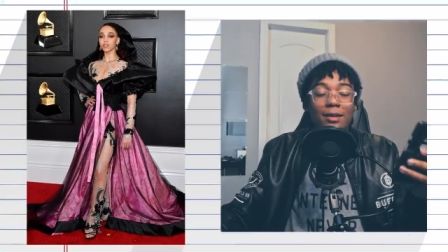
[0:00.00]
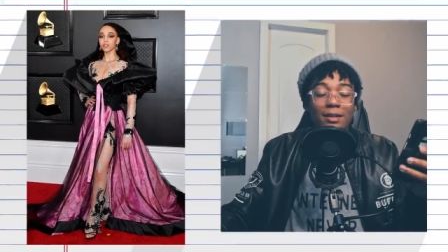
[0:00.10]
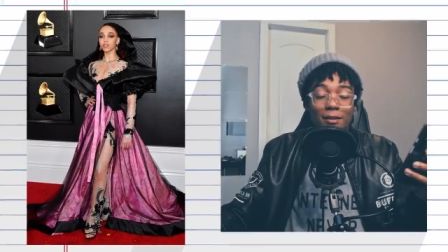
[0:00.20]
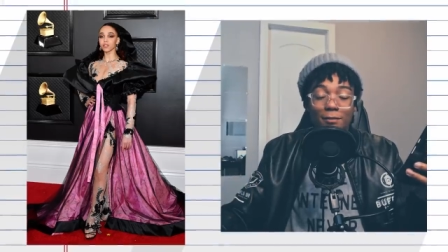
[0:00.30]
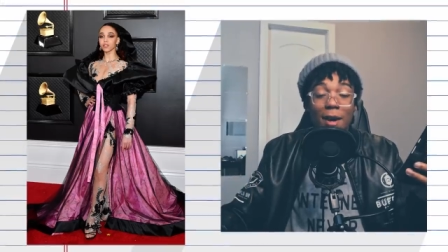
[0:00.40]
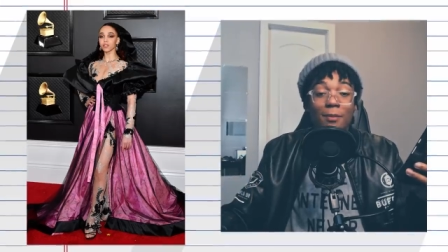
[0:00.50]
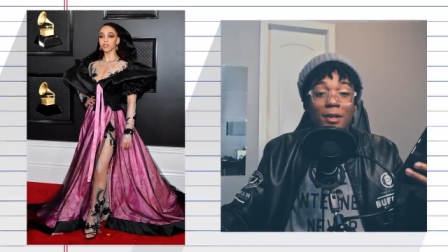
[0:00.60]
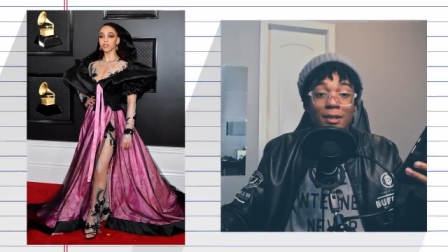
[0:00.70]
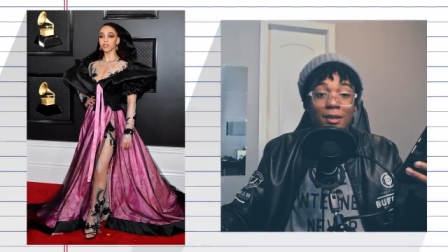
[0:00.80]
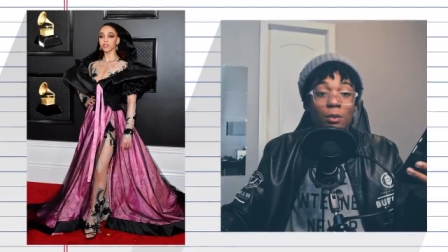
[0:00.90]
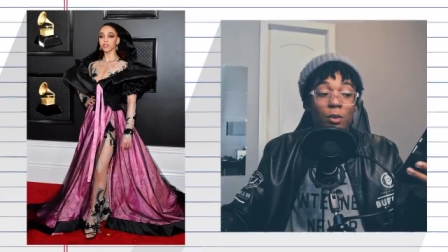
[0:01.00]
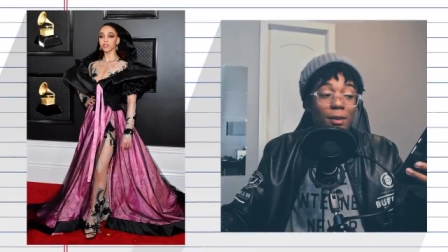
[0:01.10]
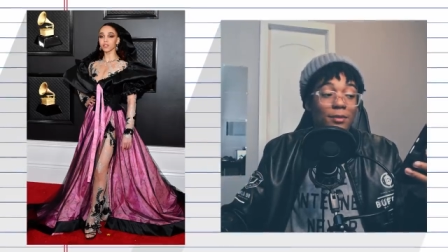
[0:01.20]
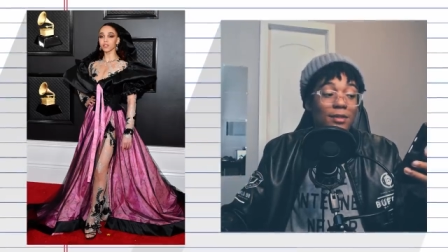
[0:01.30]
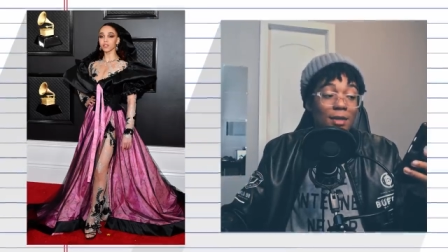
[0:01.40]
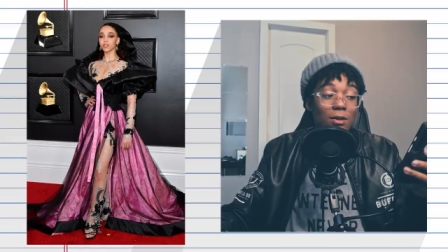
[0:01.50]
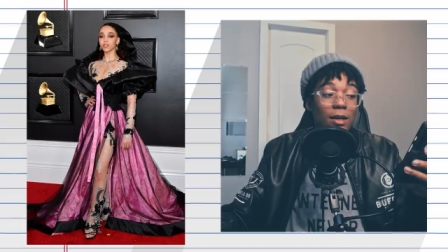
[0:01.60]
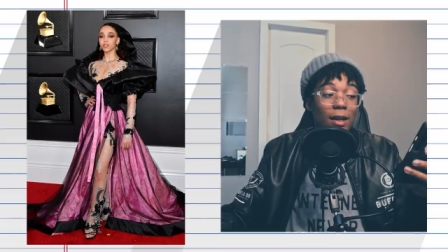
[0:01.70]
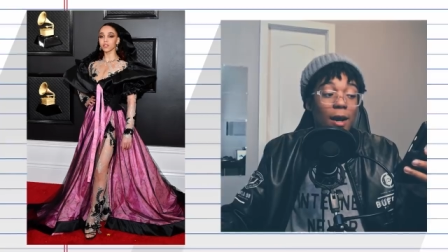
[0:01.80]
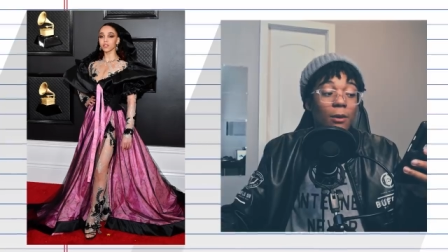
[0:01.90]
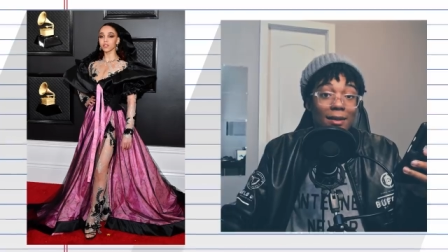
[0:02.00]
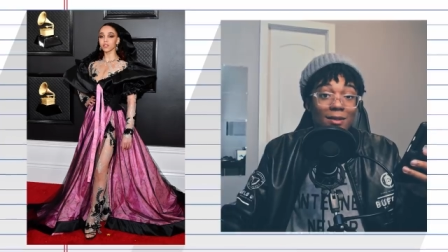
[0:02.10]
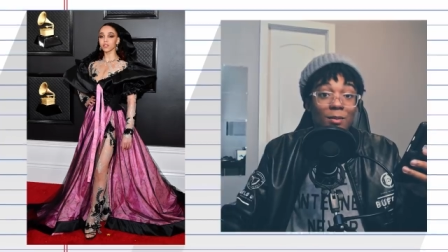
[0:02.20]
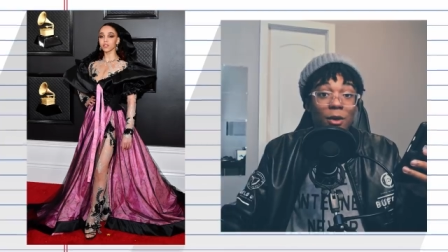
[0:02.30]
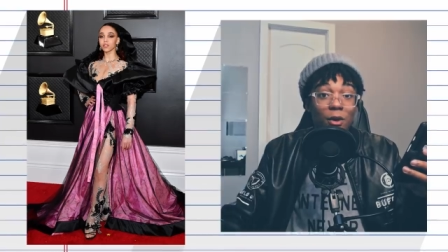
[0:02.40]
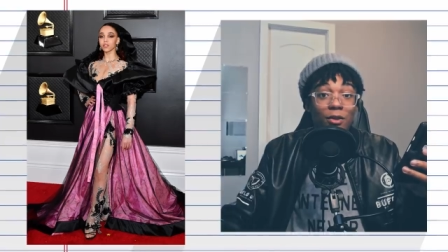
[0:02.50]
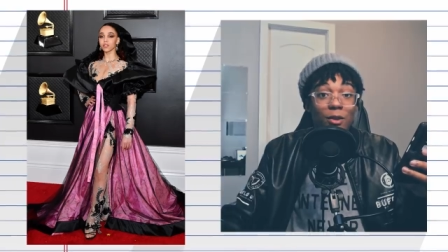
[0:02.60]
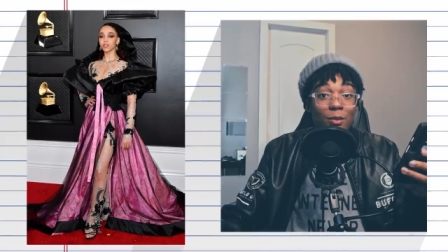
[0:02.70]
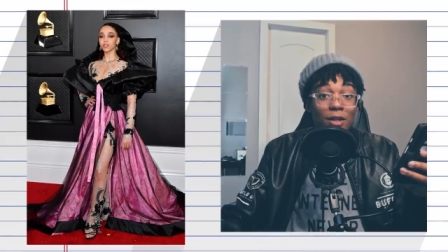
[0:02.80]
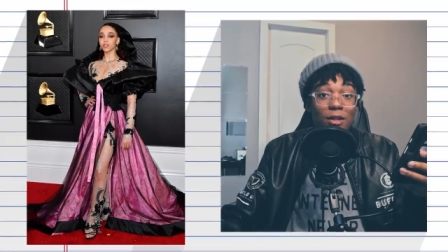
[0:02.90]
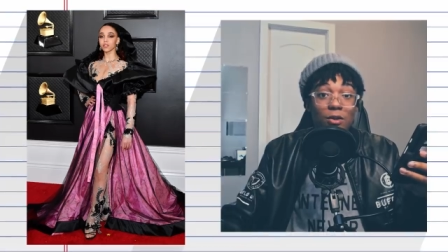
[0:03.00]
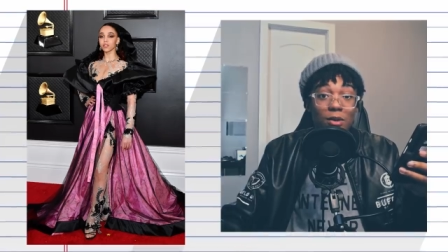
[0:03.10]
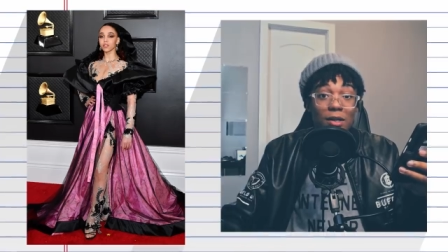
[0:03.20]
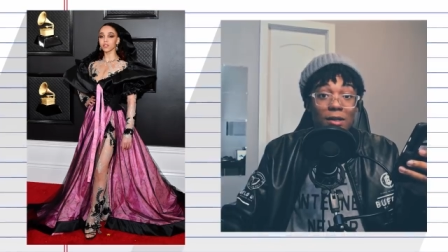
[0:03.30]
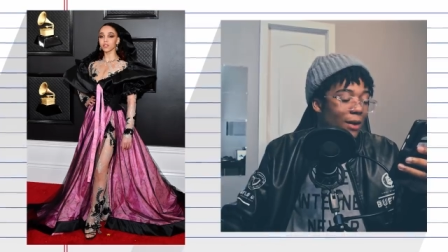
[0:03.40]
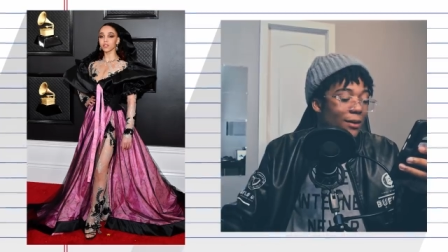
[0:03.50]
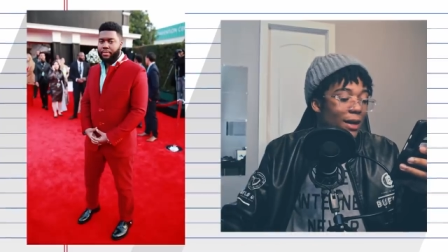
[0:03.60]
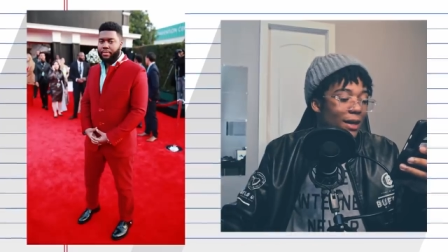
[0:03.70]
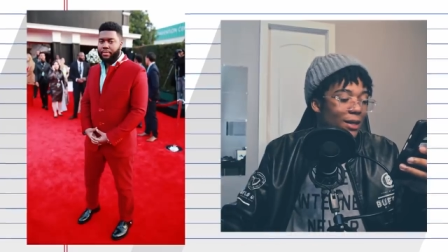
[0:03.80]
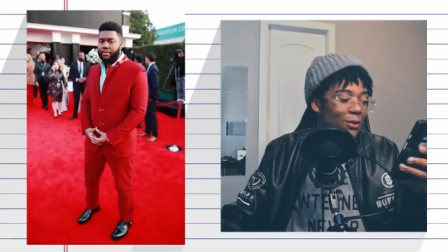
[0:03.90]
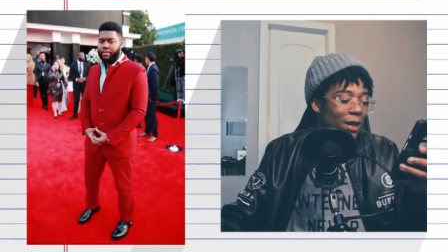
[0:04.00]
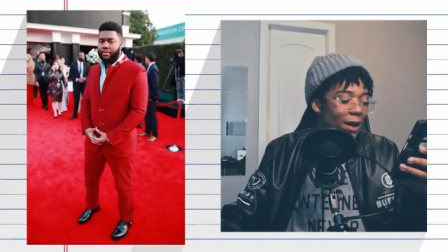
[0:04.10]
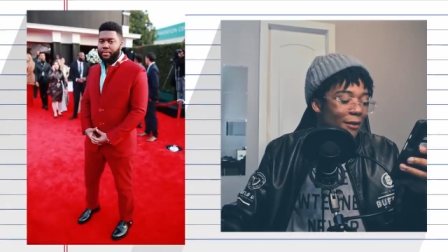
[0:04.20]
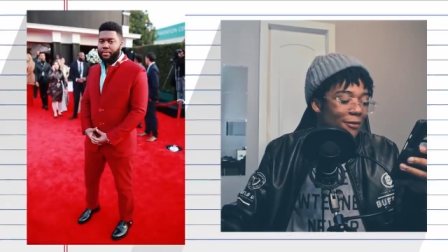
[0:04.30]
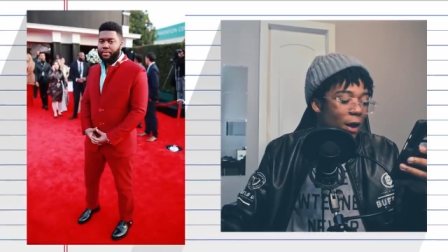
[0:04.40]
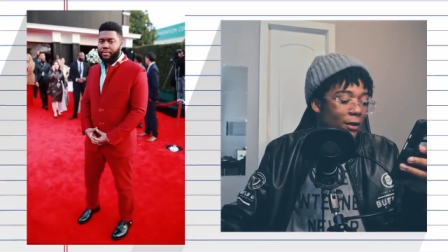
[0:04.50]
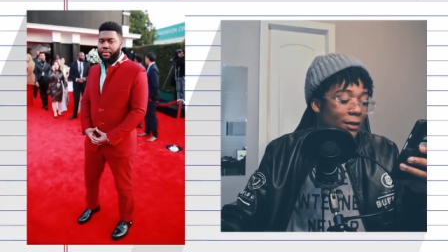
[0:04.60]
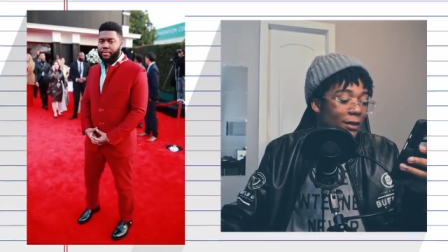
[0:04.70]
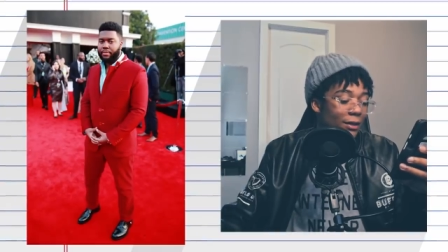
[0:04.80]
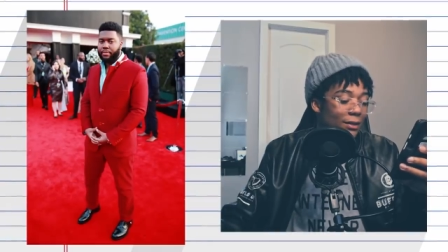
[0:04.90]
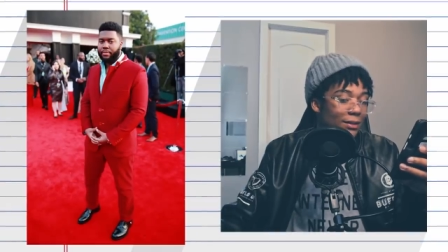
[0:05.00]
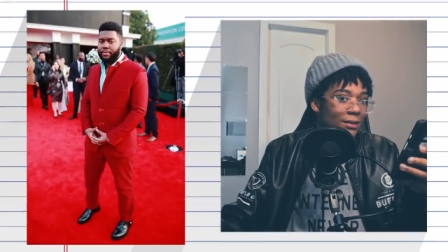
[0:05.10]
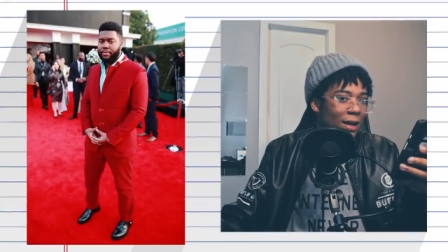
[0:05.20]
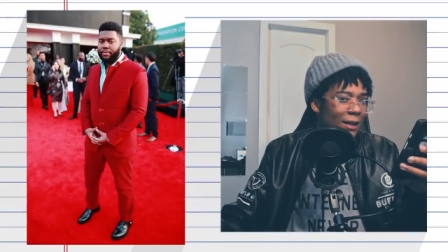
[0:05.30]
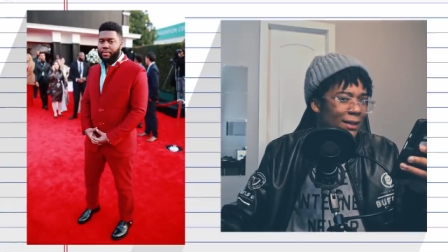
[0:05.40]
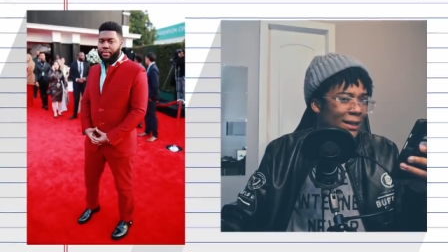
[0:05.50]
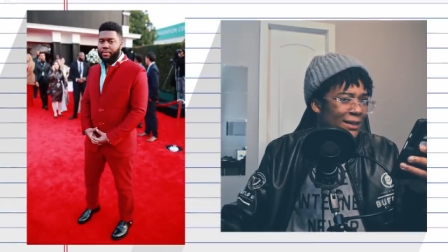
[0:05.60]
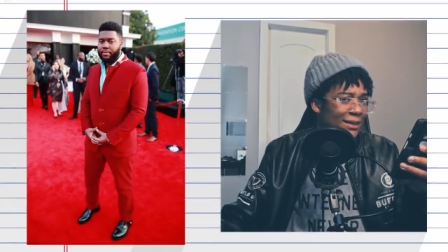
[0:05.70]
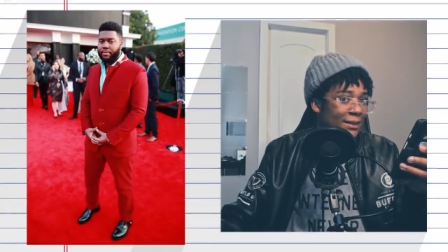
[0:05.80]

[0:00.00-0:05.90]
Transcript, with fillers: to give my opinion on what I'm seeing right now. And oh. that's about all the opinion you need. All right, here we have Khalid. Khalid?